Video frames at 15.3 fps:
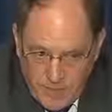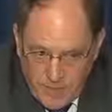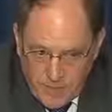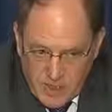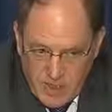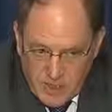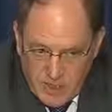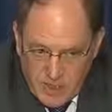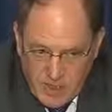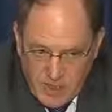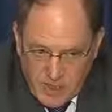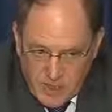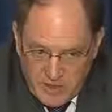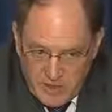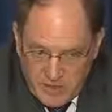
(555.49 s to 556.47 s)
and
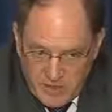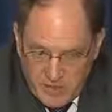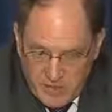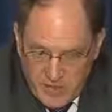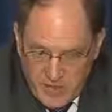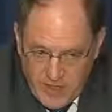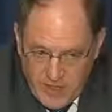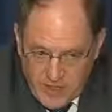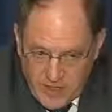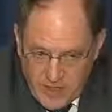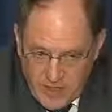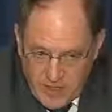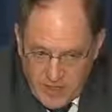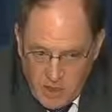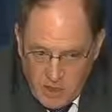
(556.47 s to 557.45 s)
stabilize the
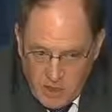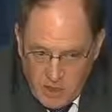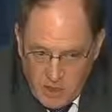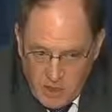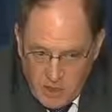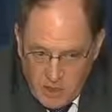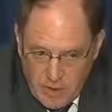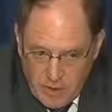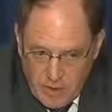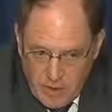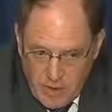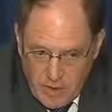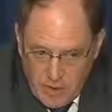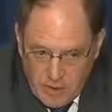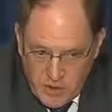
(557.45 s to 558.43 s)
finances and lower
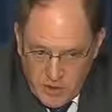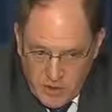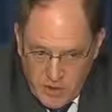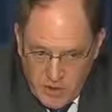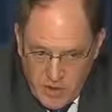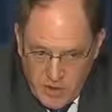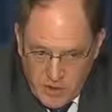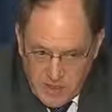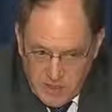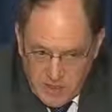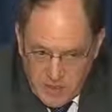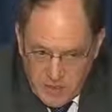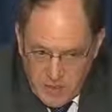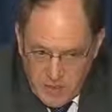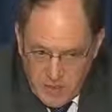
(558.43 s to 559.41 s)
the yields on the bonds
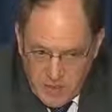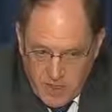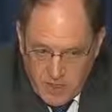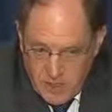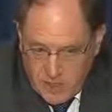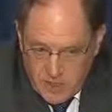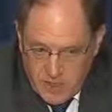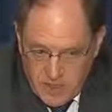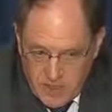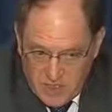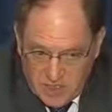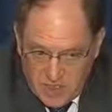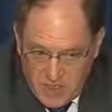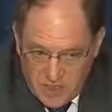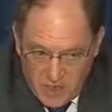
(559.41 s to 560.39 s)
of those two countries. And
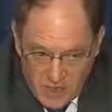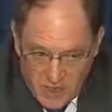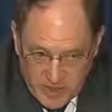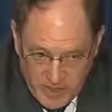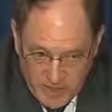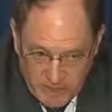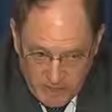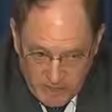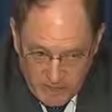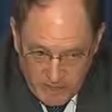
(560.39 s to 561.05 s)
he's in fact doing that.